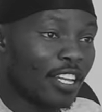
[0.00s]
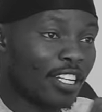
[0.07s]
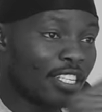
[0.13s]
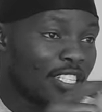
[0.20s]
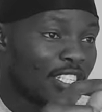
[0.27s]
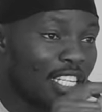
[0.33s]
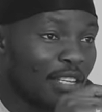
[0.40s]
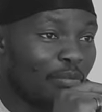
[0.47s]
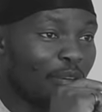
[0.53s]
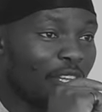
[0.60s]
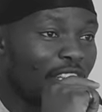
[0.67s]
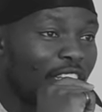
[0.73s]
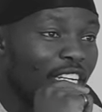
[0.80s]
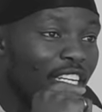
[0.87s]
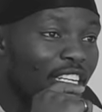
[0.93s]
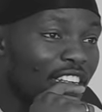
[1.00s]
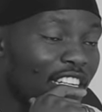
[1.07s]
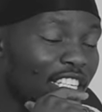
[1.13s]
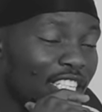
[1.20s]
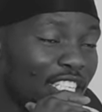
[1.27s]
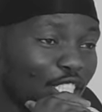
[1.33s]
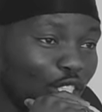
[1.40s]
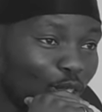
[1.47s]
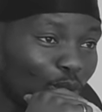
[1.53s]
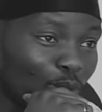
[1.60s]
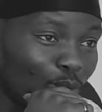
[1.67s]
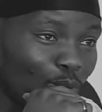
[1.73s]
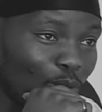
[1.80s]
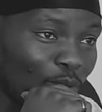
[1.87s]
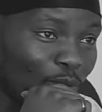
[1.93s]
sleep at three, cleaning
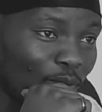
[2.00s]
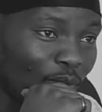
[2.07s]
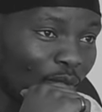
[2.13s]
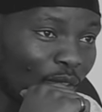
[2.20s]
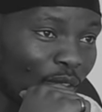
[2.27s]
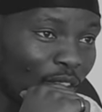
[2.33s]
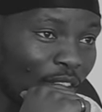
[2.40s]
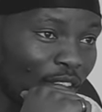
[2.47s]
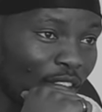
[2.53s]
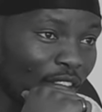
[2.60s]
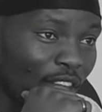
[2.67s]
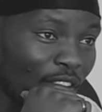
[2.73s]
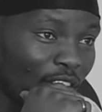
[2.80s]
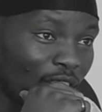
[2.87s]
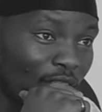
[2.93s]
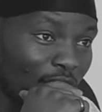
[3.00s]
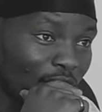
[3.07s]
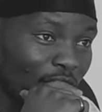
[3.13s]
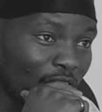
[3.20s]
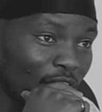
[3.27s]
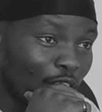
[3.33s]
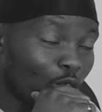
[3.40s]
shoes, right?